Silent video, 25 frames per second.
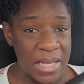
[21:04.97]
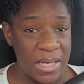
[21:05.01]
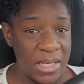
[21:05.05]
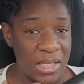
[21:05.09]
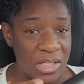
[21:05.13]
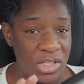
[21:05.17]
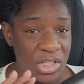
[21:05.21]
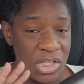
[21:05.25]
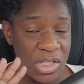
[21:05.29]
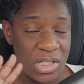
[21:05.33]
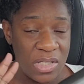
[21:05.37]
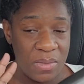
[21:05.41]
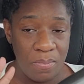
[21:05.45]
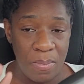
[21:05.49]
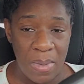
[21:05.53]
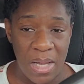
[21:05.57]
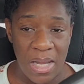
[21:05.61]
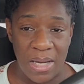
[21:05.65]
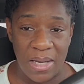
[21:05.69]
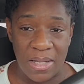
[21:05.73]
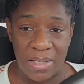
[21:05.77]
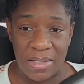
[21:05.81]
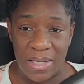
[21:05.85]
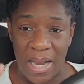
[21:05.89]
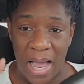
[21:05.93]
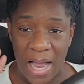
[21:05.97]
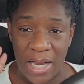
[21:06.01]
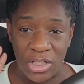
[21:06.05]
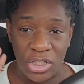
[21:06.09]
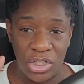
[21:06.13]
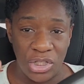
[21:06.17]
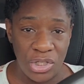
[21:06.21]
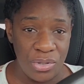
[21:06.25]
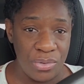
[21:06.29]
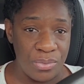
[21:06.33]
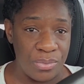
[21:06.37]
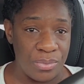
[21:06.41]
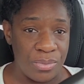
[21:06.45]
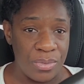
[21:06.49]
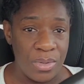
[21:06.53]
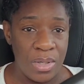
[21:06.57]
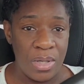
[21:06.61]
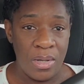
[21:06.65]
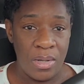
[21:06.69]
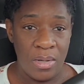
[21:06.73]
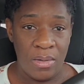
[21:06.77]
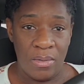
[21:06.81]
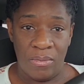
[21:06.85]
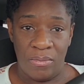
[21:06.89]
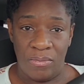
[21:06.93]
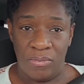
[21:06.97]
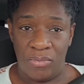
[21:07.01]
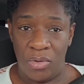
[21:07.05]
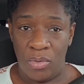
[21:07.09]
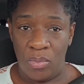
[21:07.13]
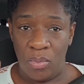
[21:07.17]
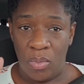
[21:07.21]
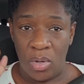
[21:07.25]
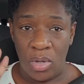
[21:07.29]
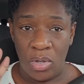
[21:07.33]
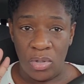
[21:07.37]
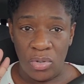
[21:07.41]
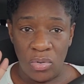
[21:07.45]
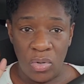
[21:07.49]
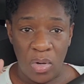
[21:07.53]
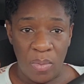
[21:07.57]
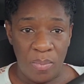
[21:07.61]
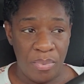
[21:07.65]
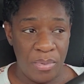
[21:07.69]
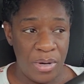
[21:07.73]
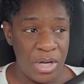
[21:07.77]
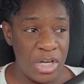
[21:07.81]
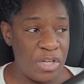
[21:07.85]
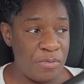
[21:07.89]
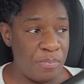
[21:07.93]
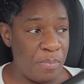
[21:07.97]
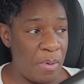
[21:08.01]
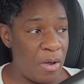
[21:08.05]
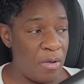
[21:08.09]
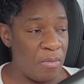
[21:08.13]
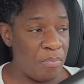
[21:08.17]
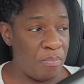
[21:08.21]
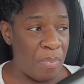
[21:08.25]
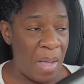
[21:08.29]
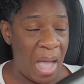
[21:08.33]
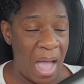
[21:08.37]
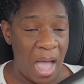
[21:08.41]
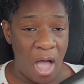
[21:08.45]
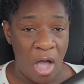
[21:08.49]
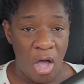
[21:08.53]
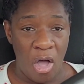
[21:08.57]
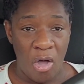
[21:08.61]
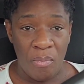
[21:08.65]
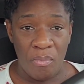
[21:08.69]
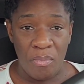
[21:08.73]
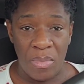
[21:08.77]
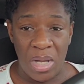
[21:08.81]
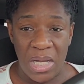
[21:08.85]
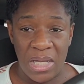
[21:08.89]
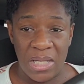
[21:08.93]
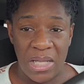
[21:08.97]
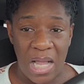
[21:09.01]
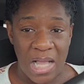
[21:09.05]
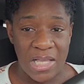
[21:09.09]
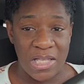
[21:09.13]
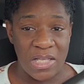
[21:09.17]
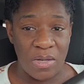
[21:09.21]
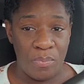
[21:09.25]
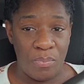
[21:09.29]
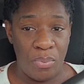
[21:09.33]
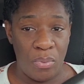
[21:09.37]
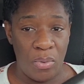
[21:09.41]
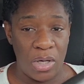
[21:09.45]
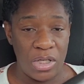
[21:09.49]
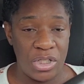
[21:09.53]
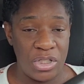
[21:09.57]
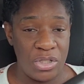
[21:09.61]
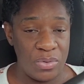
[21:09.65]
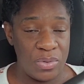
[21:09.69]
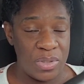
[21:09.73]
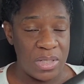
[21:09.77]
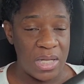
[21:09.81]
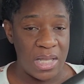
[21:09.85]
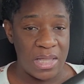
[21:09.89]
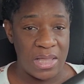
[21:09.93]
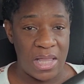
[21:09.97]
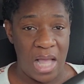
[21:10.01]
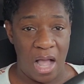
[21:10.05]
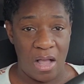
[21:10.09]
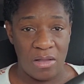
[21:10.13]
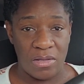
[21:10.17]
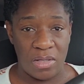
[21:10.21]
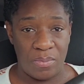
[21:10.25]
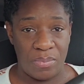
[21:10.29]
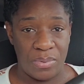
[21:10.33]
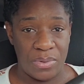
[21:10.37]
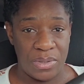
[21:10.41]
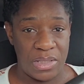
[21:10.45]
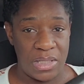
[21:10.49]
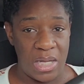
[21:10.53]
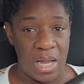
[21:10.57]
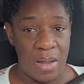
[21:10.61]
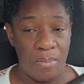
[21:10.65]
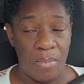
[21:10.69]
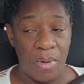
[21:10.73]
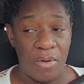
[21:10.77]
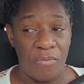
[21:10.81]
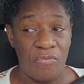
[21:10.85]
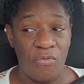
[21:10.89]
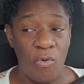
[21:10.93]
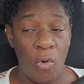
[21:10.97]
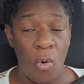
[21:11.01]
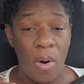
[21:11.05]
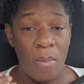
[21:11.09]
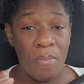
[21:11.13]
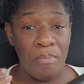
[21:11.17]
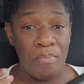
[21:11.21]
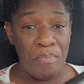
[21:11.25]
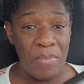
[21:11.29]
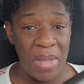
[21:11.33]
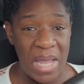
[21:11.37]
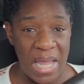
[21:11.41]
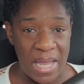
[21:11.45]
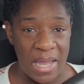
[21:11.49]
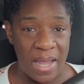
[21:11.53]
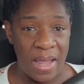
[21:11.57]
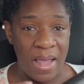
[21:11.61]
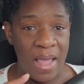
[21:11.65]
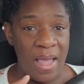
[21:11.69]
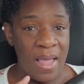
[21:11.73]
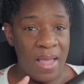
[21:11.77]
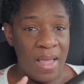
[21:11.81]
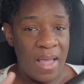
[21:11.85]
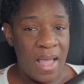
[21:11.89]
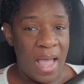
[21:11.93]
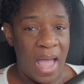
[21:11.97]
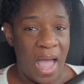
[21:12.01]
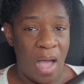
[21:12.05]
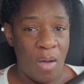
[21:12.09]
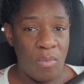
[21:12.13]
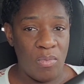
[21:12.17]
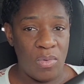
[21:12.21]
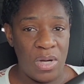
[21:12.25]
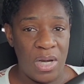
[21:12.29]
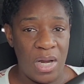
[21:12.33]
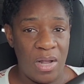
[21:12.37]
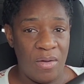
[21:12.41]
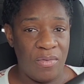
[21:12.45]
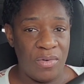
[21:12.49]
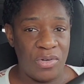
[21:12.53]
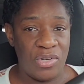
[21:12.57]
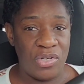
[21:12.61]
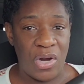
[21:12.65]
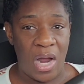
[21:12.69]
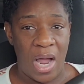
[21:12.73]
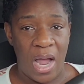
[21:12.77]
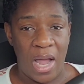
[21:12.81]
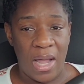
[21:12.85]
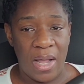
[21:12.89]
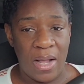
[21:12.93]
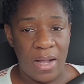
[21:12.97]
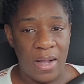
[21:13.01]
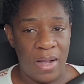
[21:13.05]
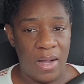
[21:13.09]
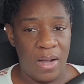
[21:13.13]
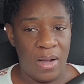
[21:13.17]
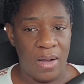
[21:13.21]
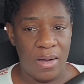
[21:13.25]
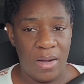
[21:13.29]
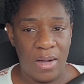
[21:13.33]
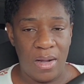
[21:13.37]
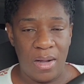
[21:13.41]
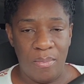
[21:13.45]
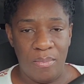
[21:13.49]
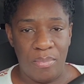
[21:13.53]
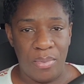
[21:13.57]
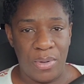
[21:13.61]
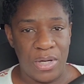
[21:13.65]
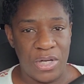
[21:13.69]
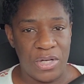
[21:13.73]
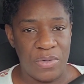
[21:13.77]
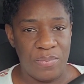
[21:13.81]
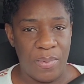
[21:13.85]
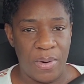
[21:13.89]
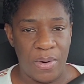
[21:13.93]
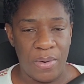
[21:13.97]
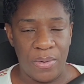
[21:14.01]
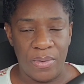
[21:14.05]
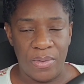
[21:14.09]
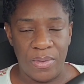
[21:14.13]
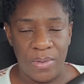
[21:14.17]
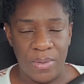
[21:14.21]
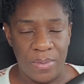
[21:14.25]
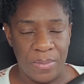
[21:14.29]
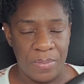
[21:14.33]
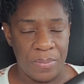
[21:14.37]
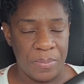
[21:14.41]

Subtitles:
that's just me, that's not you. If you want to do a breech birth, by all means, I support you 10,000%. But for me, I will never try a breech birth.